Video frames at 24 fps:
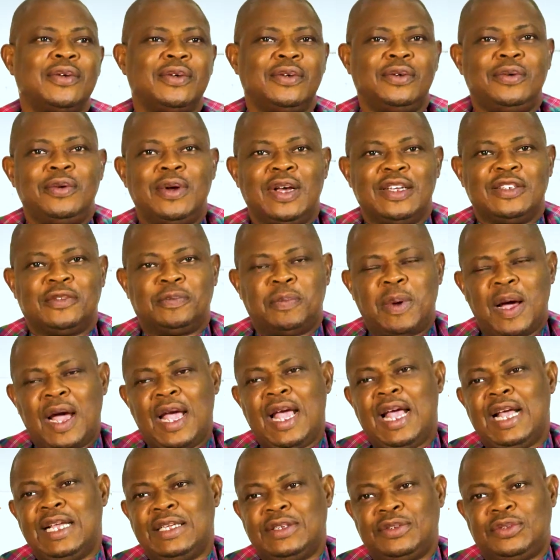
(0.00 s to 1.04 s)
who
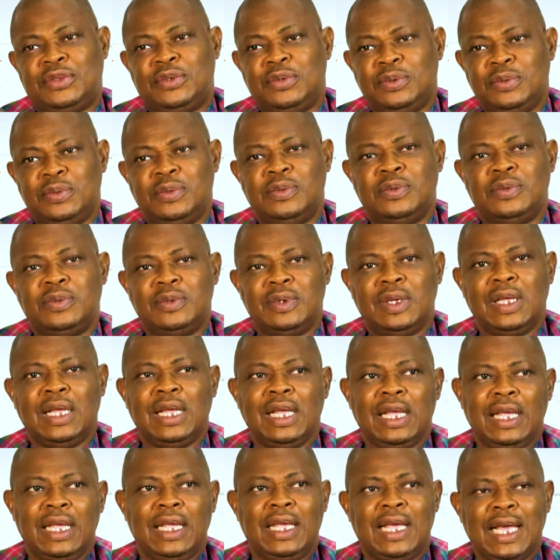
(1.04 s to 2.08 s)
aspires to
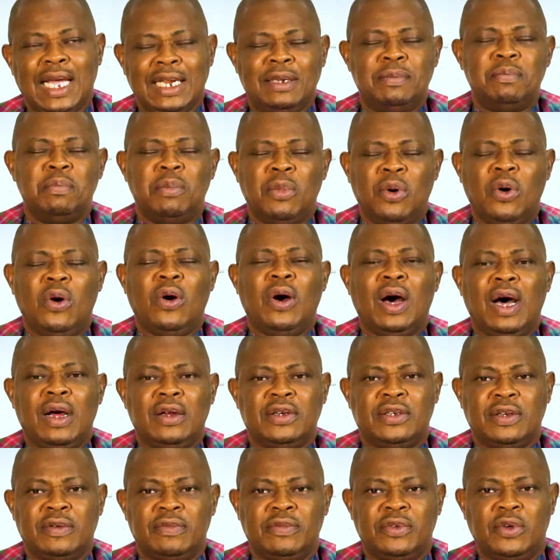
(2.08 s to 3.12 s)
get more
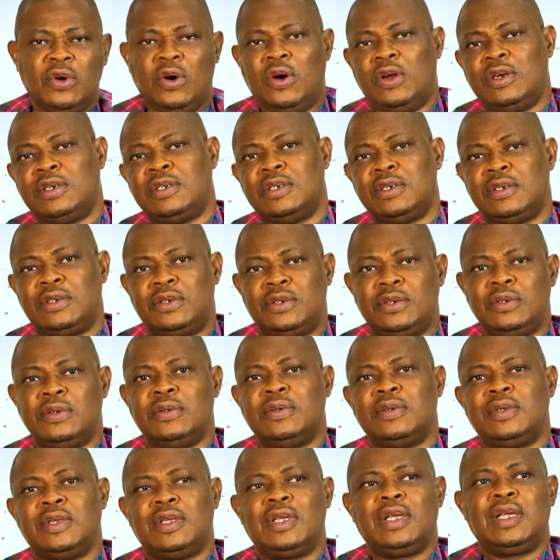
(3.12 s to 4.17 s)
out of God,
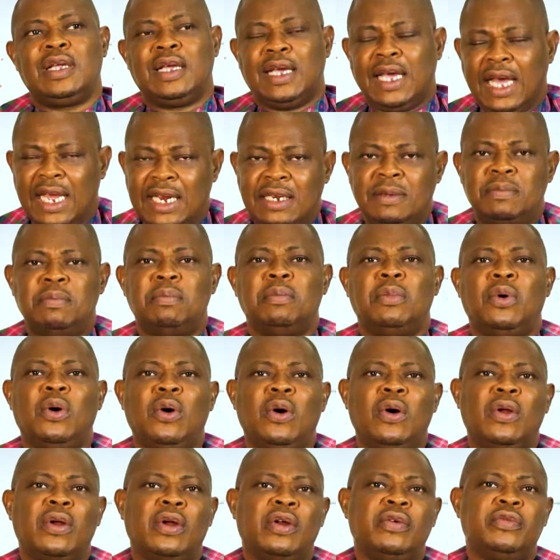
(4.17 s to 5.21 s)
to get
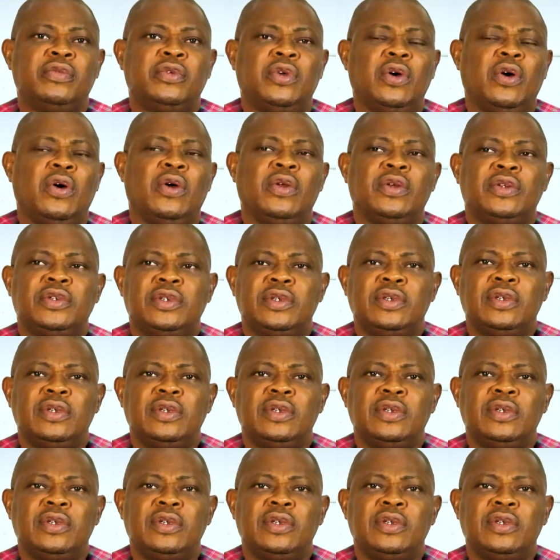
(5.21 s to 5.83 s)
more of God,